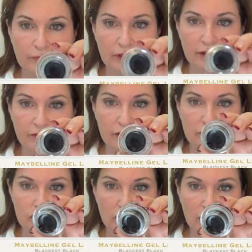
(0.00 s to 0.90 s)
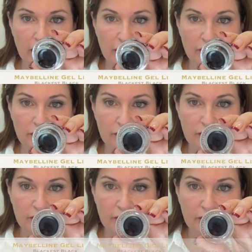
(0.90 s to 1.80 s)
Love this gel liner.
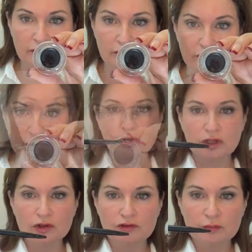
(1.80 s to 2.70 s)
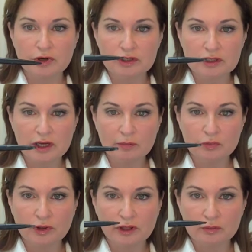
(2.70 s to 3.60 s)
And I'm going to use the brush that
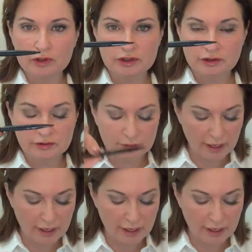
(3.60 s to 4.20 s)
comes with it, which is